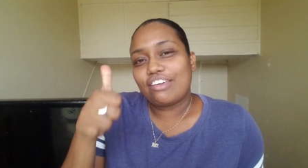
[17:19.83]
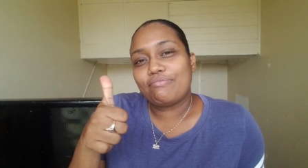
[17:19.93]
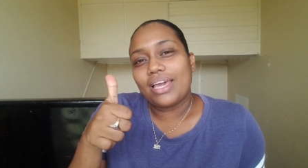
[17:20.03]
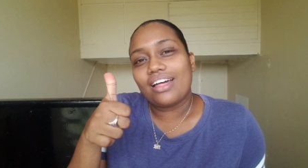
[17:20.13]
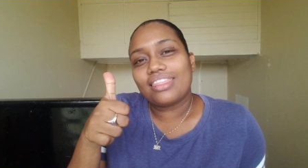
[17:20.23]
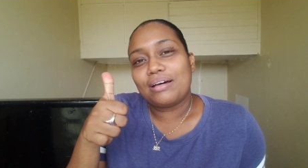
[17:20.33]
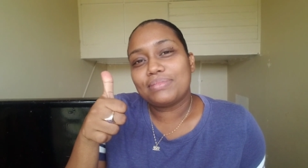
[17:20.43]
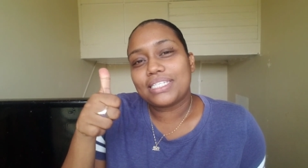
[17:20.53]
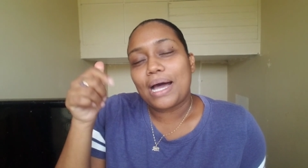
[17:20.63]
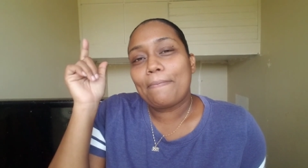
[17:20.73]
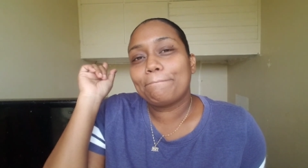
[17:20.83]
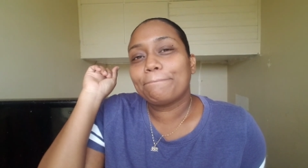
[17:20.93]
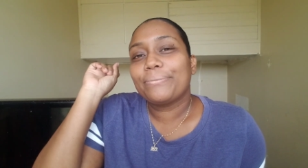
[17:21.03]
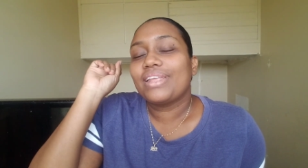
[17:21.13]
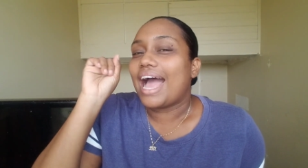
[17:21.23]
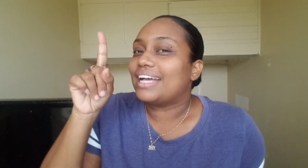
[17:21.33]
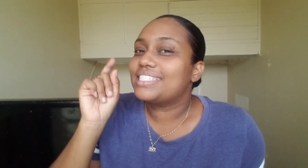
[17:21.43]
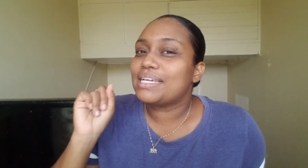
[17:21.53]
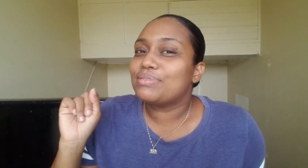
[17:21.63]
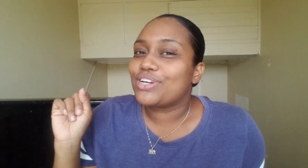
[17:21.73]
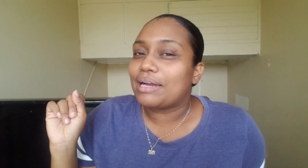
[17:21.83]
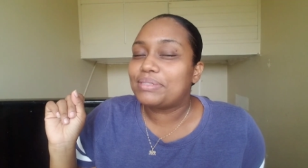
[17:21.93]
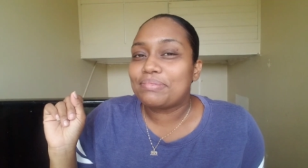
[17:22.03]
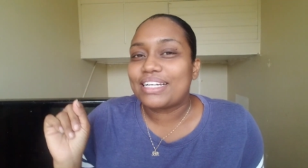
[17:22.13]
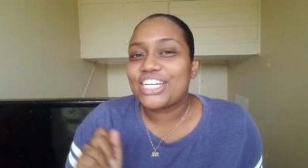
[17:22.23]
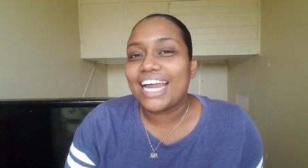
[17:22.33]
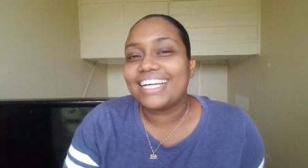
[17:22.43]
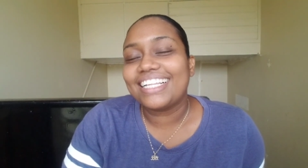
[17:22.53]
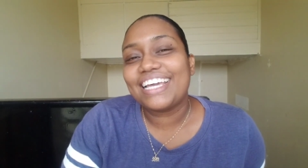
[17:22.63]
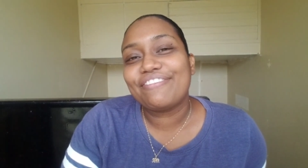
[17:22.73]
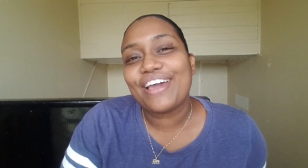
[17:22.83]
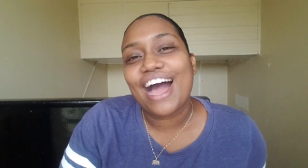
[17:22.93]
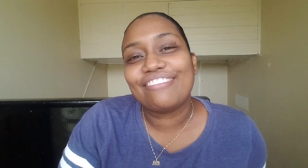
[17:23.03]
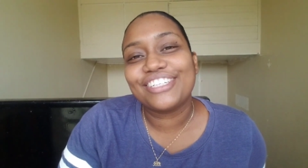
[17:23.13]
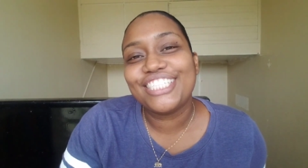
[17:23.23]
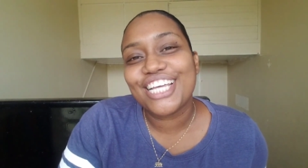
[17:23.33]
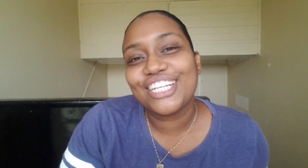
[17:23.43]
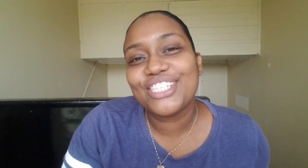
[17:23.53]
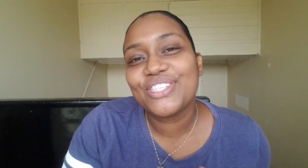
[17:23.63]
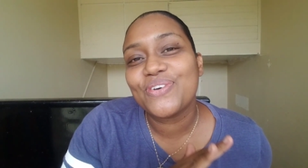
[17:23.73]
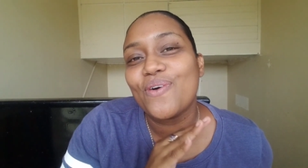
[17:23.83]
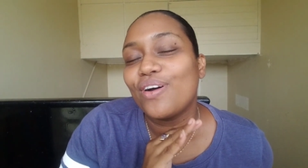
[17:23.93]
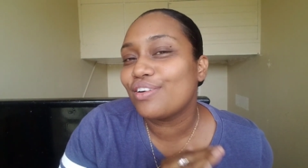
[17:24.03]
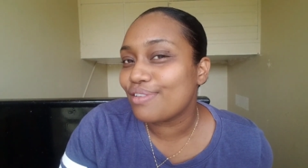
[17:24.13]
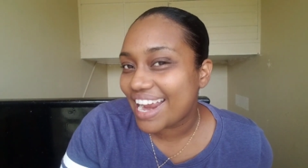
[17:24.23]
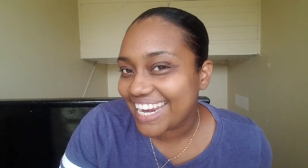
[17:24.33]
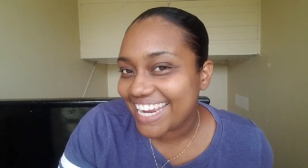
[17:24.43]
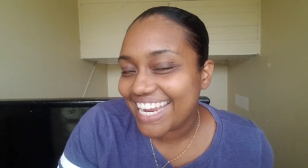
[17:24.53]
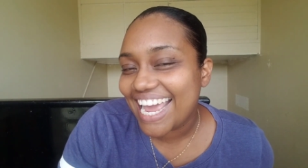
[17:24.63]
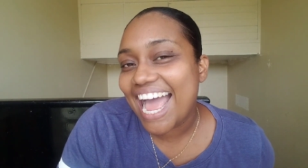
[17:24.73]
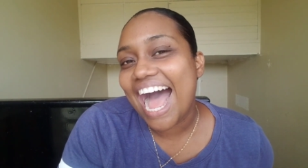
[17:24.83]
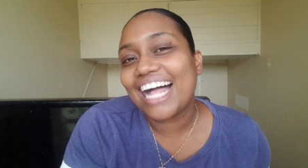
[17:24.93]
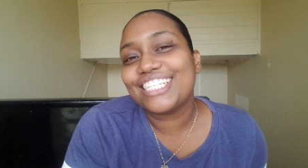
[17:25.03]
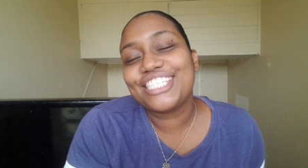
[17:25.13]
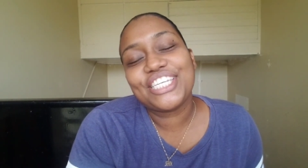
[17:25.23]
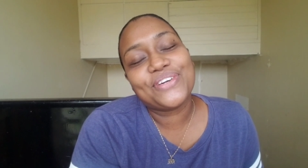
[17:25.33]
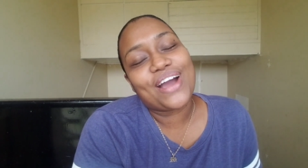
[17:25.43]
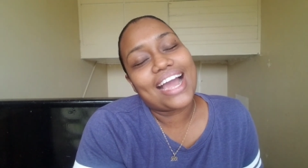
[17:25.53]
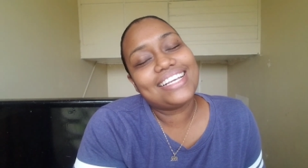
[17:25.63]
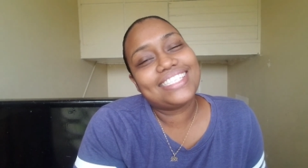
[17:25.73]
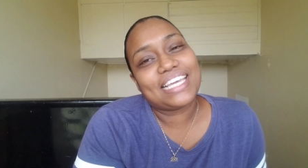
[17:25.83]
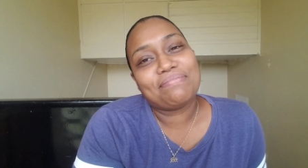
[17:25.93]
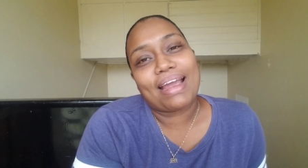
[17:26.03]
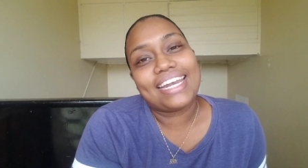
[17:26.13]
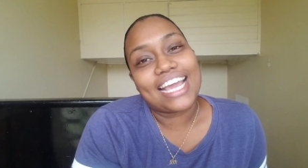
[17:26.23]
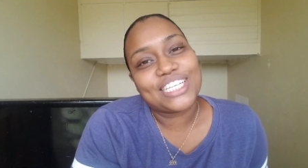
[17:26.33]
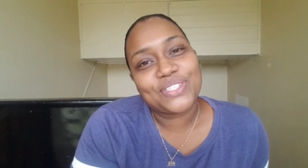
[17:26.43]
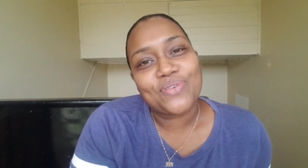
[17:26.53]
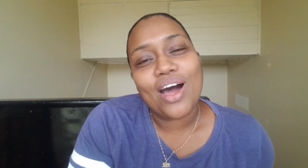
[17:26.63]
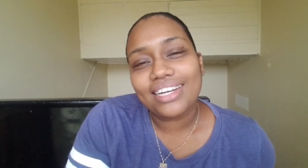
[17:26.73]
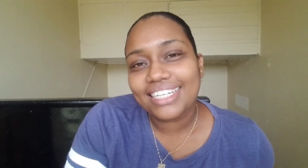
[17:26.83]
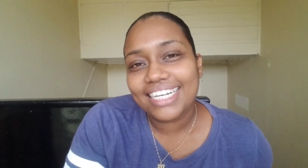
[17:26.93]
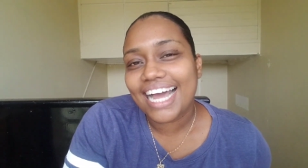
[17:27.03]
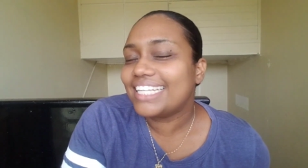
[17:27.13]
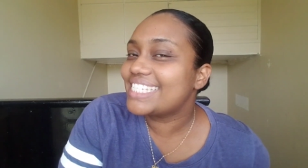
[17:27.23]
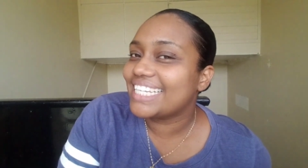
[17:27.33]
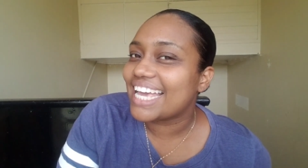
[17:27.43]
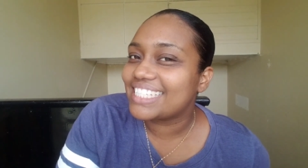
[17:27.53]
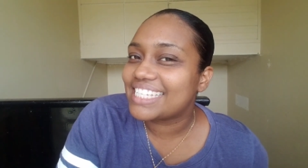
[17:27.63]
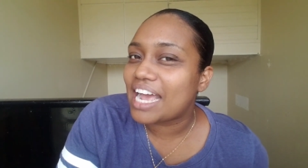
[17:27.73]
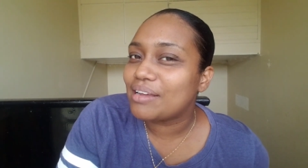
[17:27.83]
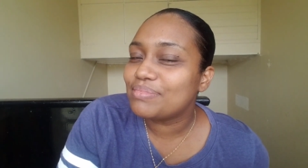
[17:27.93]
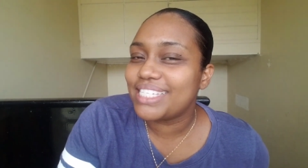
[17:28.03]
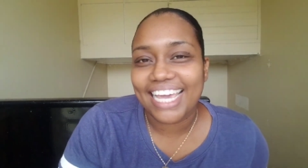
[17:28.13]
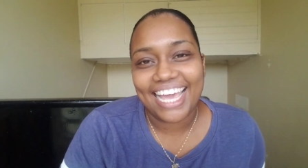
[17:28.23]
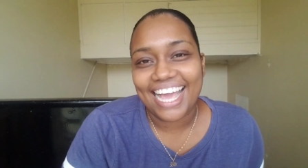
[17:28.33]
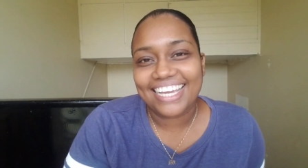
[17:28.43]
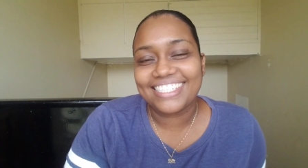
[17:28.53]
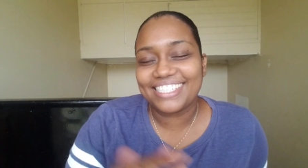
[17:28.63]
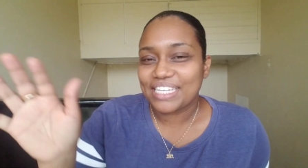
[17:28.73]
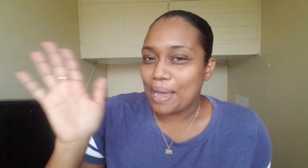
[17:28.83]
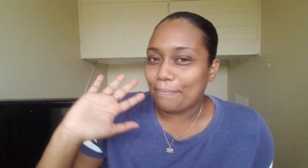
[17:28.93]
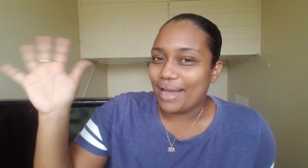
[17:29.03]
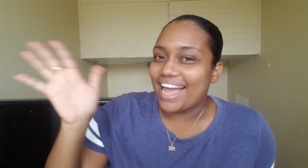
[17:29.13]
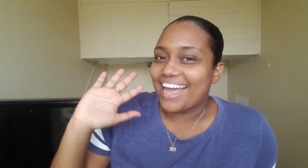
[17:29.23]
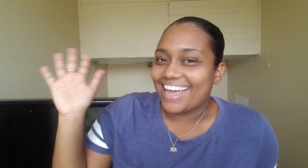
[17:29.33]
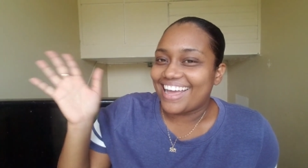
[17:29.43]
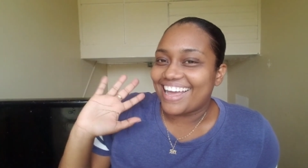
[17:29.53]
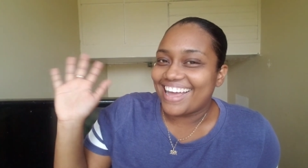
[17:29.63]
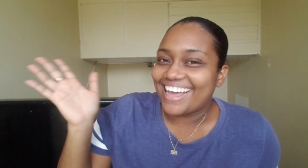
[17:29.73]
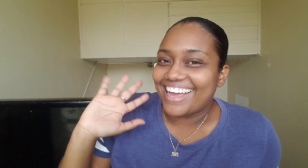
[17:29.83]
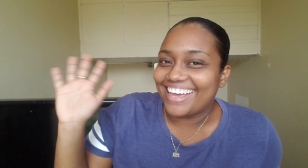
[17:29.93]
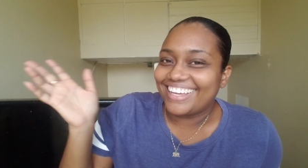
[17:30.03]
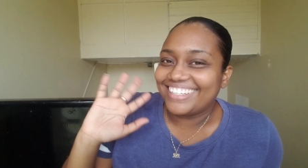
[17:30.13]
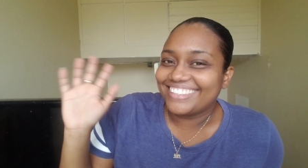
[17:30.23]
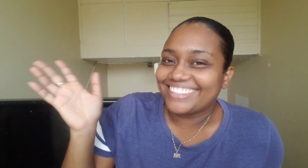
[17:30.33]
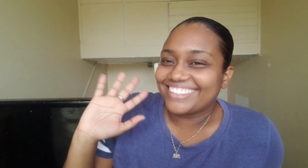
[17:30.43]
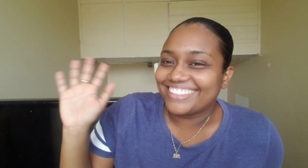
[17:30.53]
give me a thumbs up and subscribe to my channel if you haven't done so already I'll see you guys in my next one until next time take care guys bye